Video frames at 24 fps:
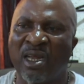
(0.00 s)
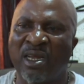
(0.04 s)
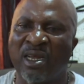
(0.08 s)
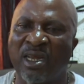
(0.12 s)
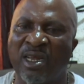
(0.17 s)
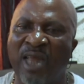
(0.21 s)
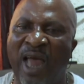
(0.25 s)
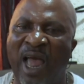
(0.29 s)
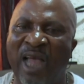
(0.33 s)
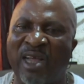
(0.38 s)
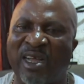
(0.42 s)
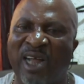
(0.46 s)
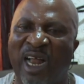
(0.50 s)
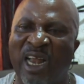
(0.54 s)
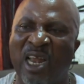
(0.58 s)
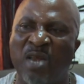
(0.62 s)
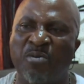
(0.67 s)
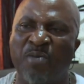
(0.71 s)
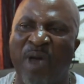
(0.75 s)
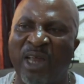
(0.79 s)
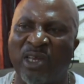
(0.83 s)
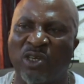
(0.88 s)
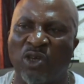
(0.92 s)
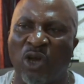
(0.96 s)
The day I
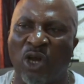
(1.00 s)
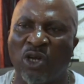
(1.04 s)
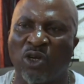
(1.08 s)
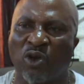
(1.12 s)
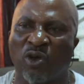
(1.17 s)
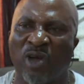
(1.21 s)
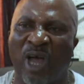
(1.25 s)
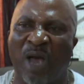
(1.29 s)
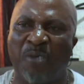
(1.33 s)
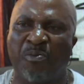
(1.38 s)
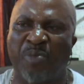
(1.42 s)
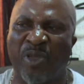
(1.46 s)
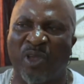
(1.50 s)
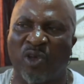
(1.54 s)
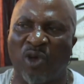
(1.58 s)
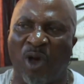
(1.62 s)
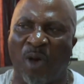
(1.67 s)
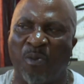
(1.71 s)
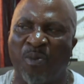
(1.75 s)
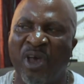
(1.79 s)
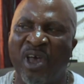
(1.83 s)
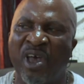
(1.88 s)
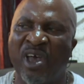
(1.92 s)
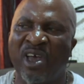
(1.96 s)
carried my son to go pick
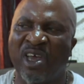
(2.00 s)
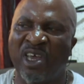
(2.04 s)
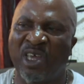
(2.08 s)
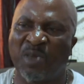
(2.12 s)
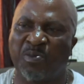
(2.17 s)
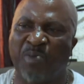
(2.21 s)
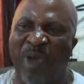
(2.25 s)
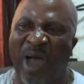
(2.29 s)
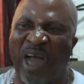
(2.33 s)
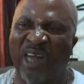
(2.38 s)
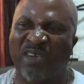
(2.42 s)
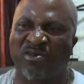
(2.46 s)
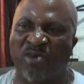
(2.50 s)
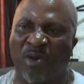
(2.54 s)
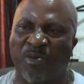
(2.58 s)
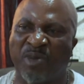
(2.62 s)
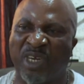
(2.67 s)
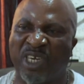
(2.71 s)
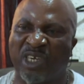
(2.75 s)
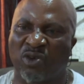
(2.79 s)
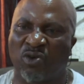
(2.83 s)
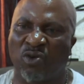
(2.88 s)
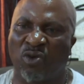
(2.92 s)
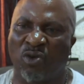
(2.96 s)
up his bags from
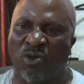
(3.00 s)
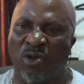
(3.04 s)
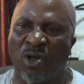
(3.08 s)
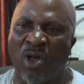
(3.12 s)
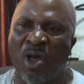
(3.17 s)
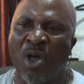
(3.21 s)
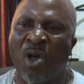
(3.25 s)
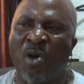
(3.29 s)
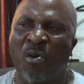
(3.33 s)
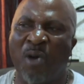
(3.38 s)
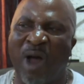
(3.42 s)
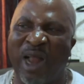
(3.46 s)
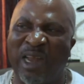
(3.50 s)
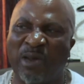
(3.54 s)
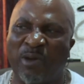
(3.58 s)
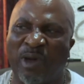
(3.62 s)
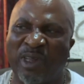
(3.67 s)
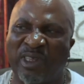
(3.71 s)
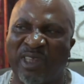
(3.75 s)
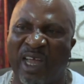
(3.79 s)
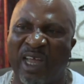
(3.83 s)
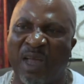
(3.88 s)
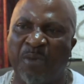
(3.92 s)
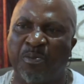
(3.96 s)
the school, while he was